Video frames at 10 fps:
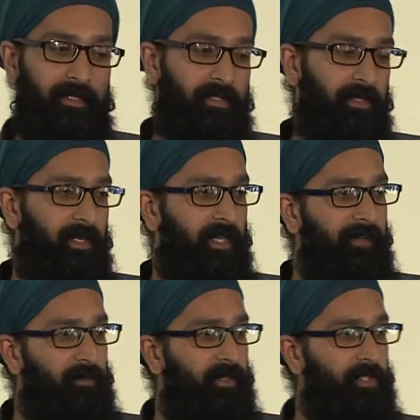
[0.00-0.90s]
And so they're
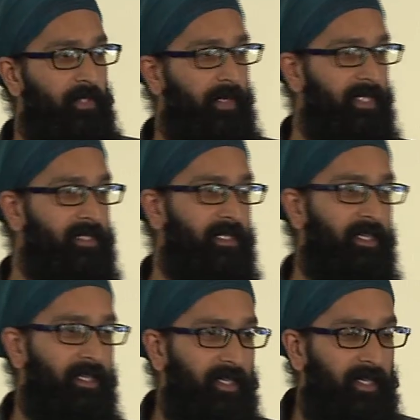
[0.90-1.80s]
left with a choice,
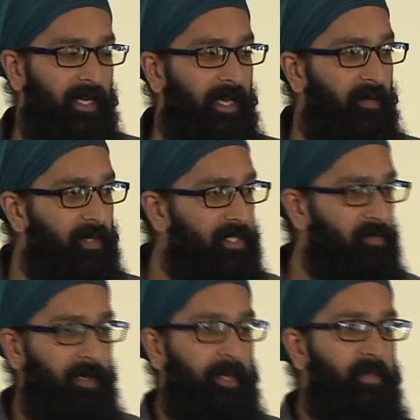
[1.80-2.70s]
which is
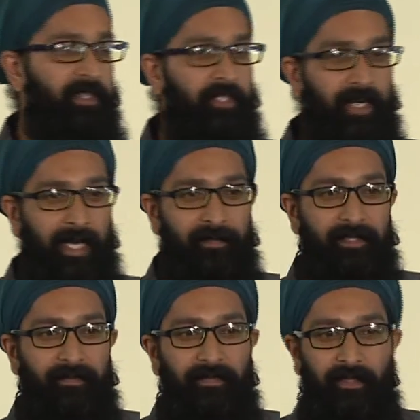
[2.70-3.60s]
where to put the traps.